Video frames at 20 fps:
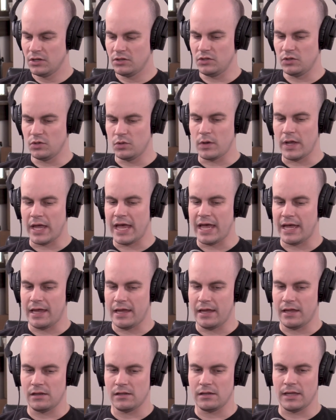you
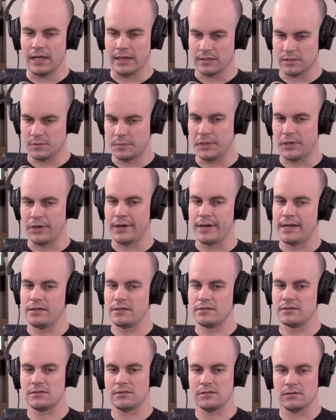had
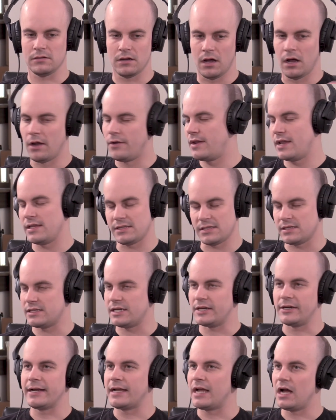experienced
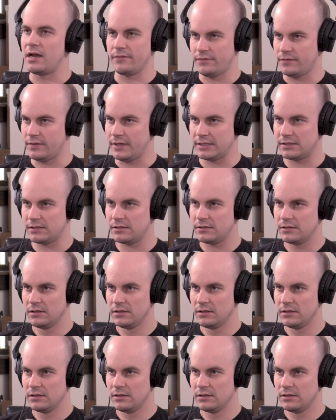unnecessary conflict.